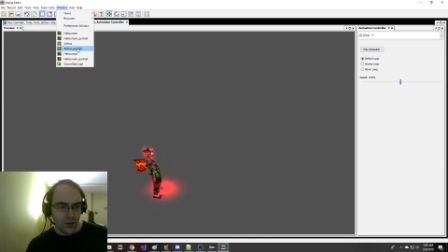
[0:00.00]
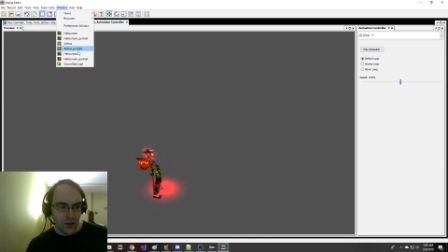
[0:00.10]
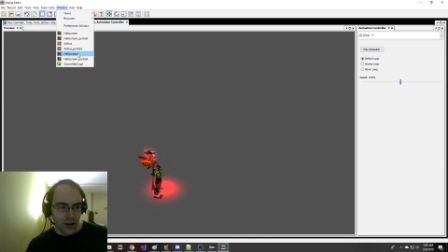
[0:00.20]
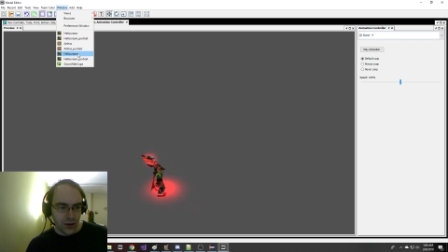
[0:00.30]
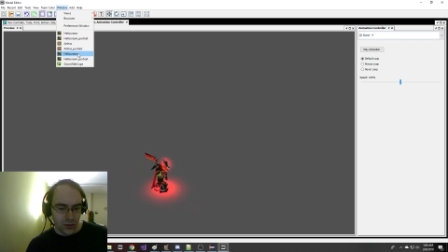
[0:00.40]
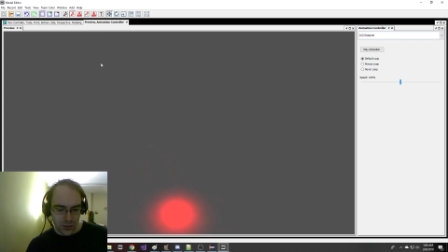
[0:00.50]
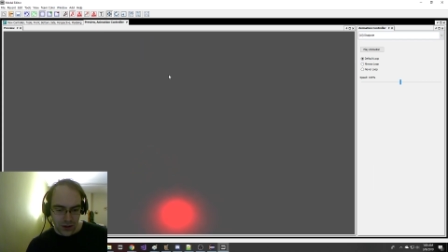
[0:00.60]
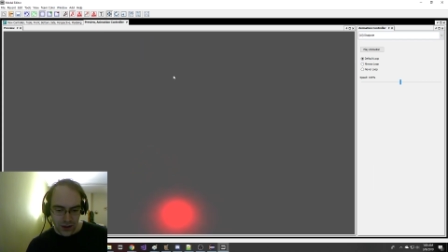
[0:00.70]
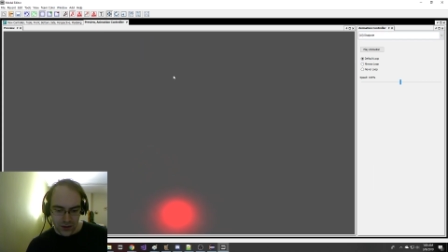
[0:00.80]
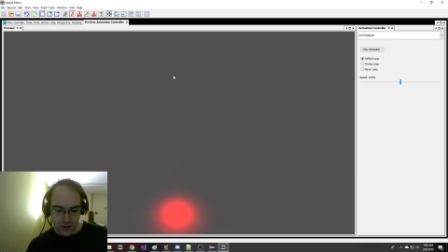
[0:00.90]
I go
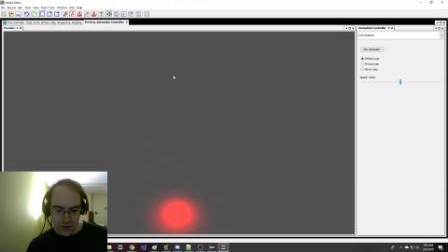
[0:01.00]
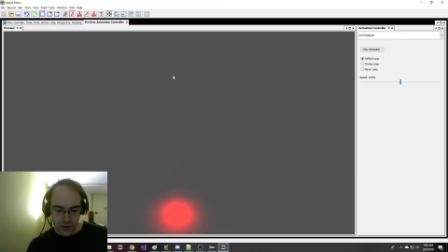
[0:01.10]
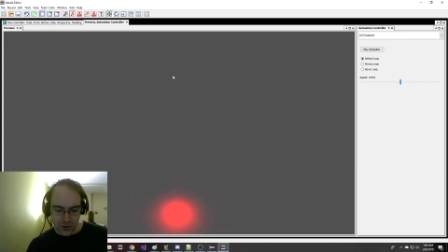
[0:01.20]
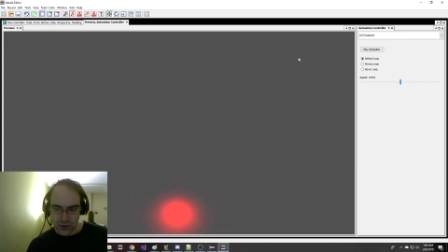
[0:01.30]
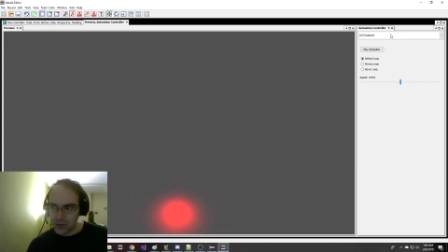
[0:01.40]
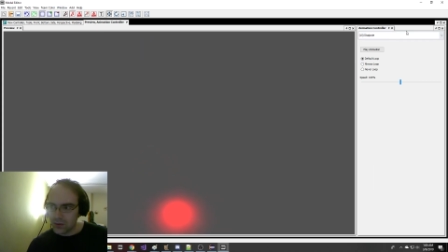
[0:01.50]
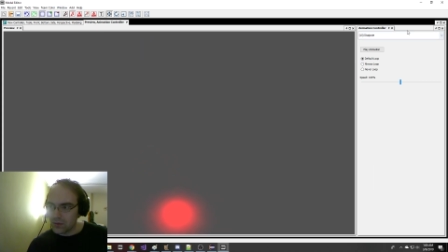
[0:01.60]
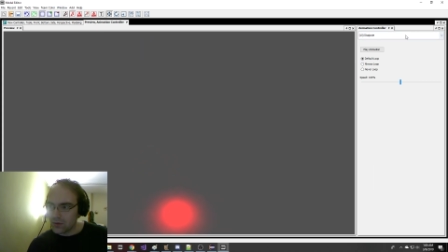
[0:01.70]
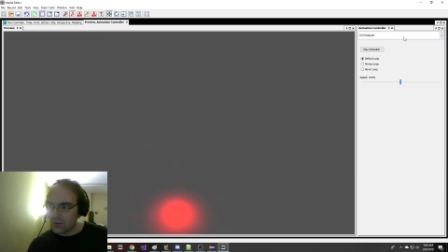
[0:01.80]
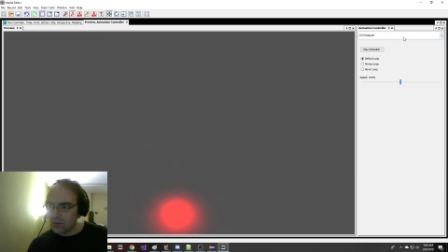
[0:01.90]
back to
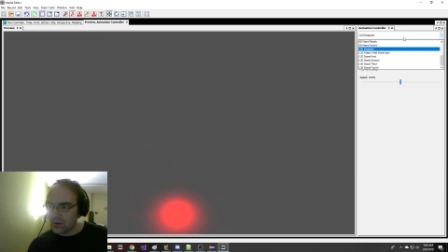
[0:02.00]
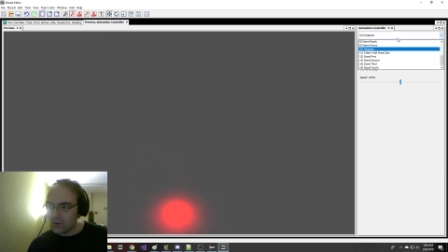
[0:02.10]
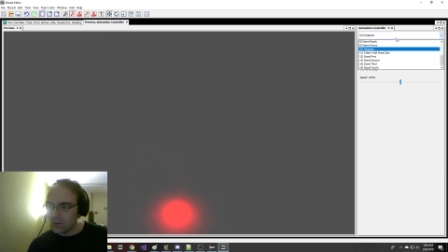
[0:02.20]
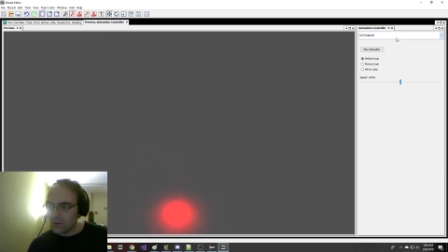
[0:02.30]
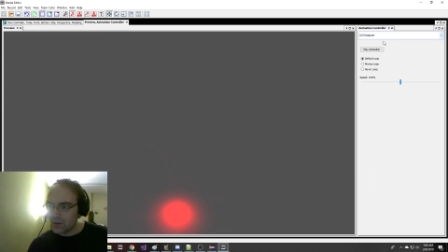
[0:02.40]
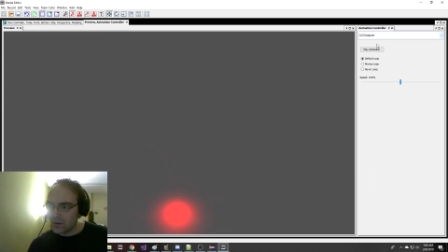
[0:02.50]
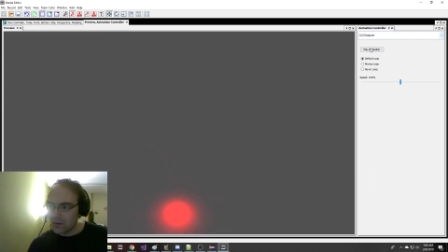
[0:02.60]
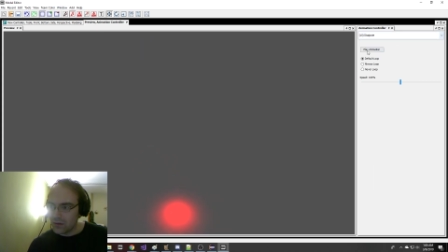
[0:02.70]
the real one,